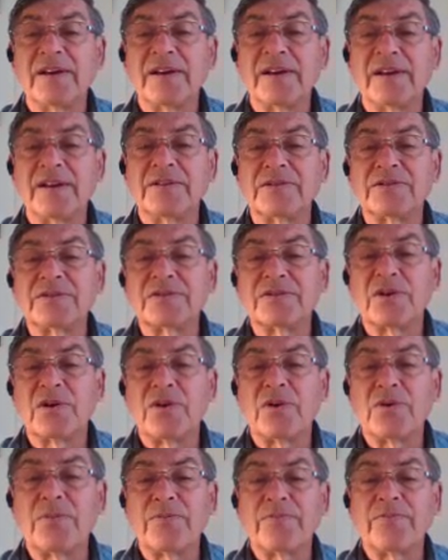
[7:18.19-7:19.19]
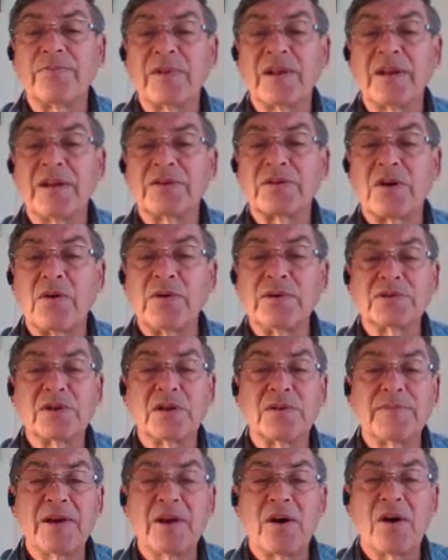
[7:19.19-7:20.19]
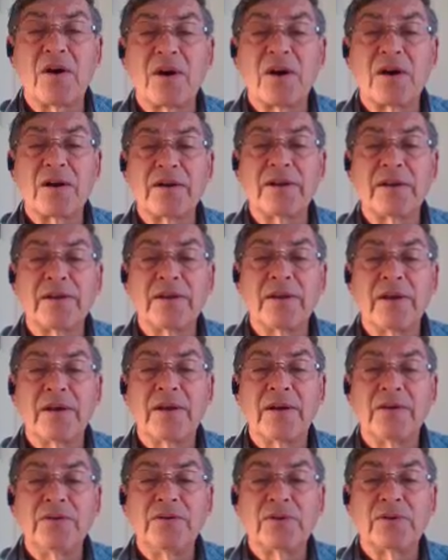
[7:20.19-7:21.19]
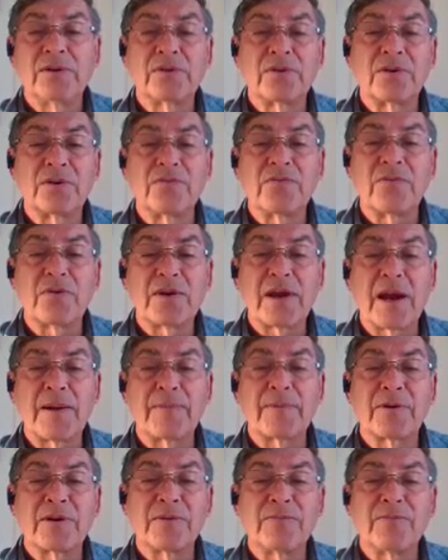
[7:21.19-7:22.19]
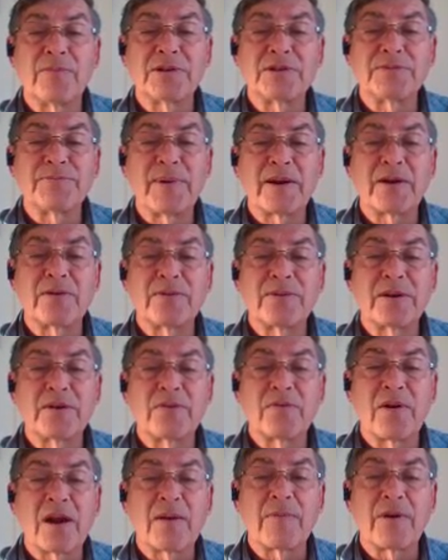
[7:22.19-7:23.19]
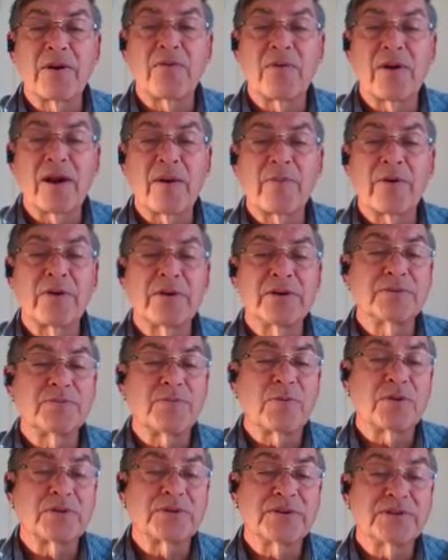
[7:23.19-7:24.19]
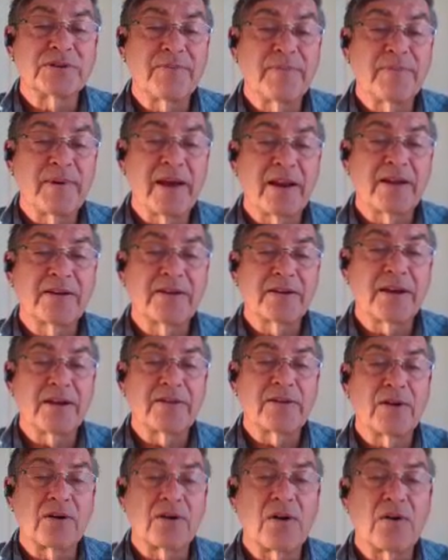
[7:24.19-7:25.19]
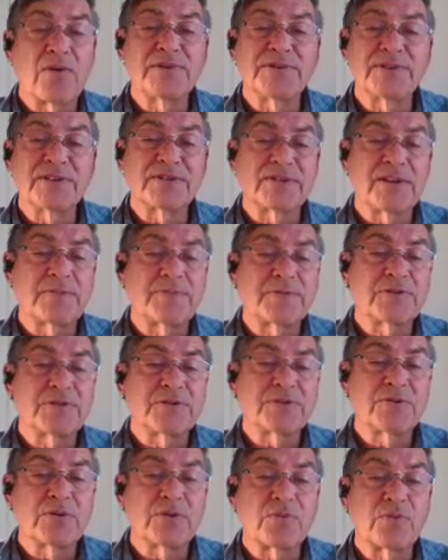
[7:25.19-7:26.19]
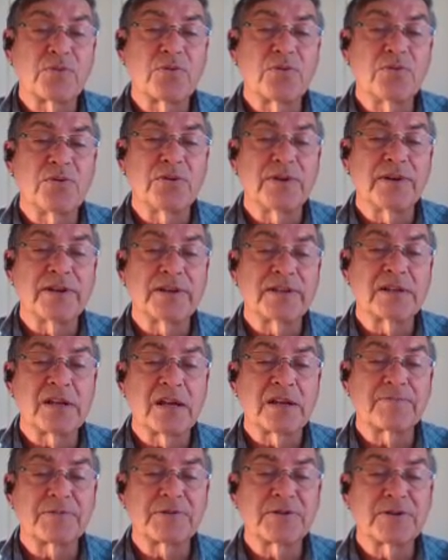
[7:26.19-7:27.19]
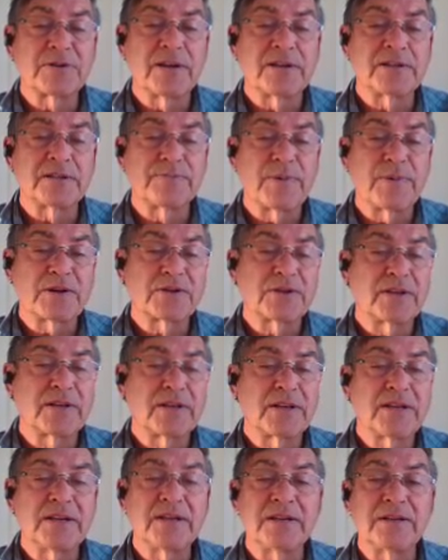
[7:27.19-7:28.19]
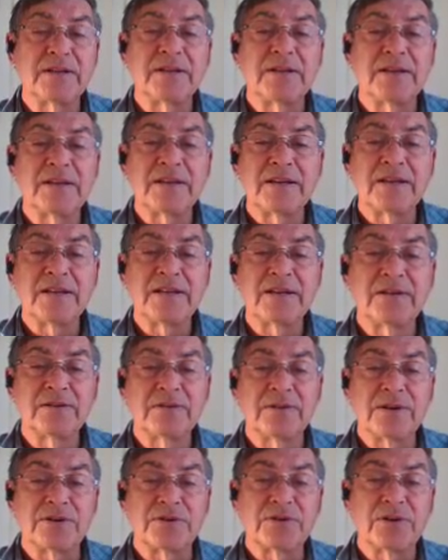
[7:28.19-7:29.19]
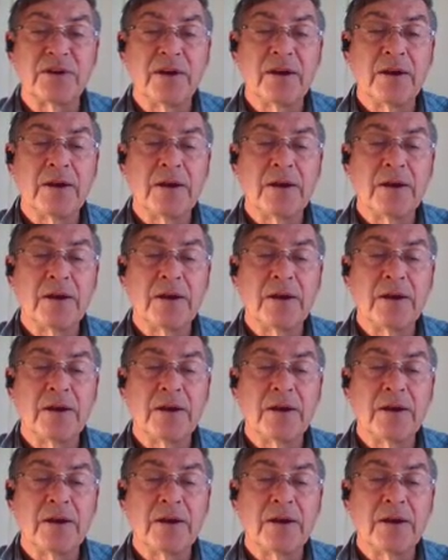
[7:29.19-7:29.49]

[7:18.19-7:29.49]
And so it's always going to be hard. You can learn vocabulary much better than grammar. Grammar is more systematic, and there are always exceptions to the rule, especially in English.